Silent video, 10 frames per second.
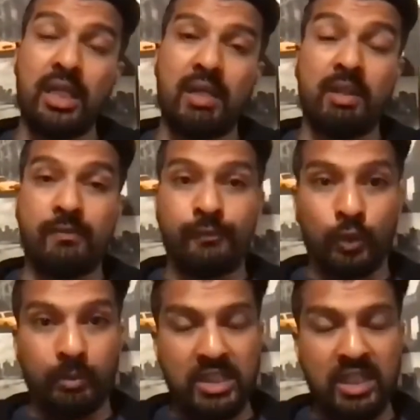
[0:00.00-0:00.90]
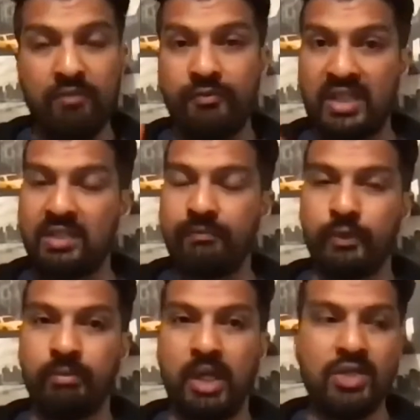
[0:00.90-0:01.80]
informative, first and
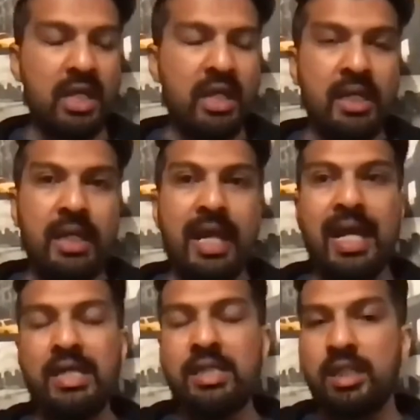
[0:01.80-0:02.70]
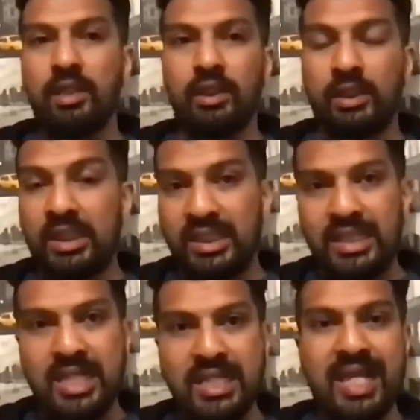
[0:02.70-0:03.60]
foremost. And the
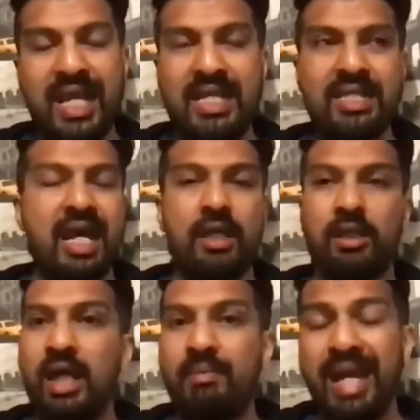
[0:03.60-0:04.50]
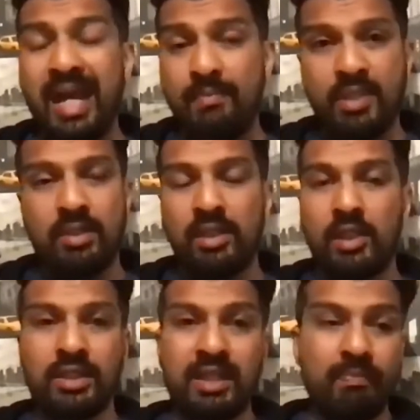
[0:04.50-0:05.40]
thing to say is that I'm absolutely,
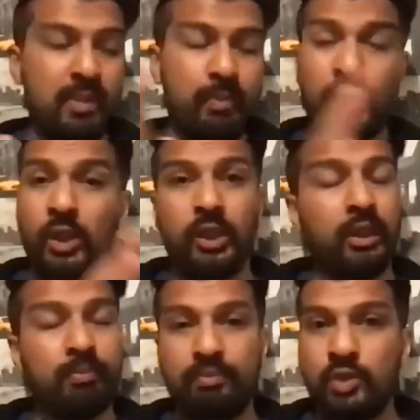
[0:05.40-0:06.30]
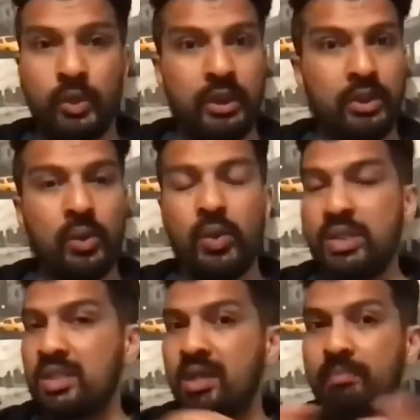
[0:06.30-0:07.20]
that some people are not going to join the
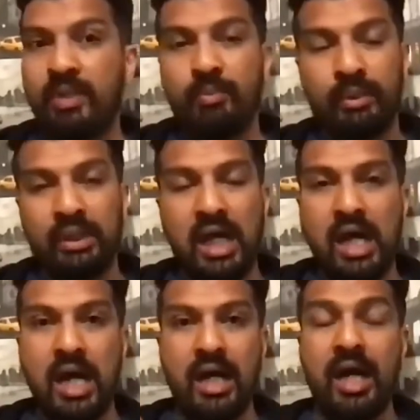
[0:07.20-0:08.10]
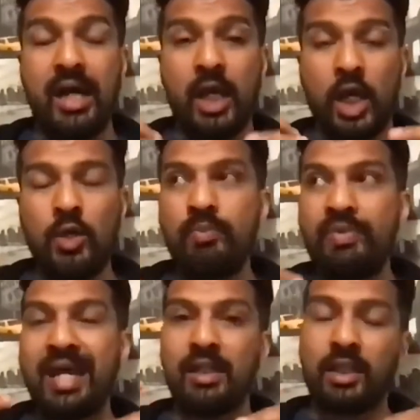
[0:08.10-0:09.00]
course, some people are. I hope
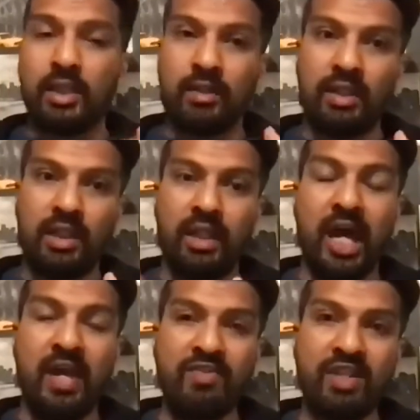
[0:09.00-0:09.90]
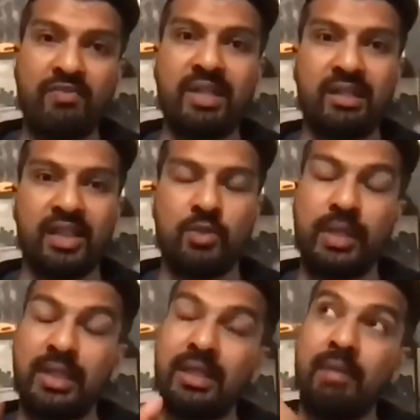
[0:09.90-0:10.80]
that the lives I've done this
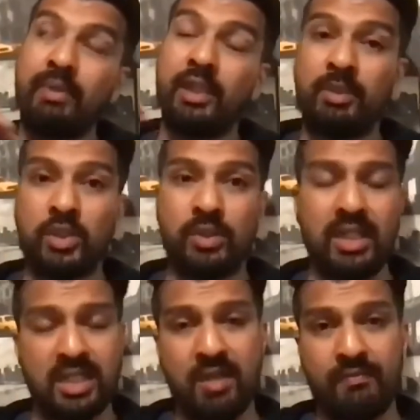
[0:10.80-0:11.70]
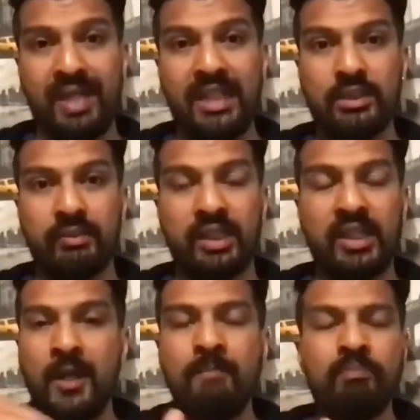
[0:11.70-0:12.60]
week, and I'm going to be doing stuff next
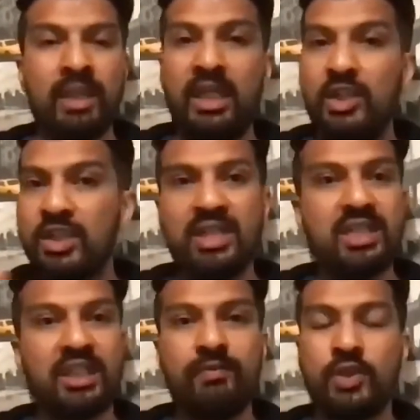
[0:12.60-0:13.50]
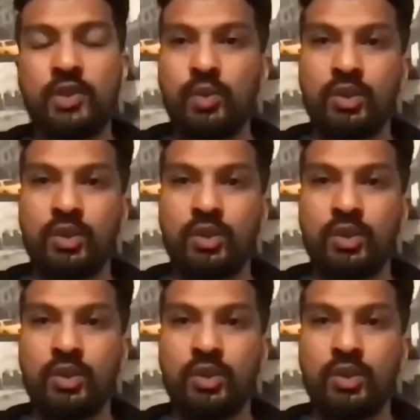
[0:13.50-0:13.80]
week, it just gives you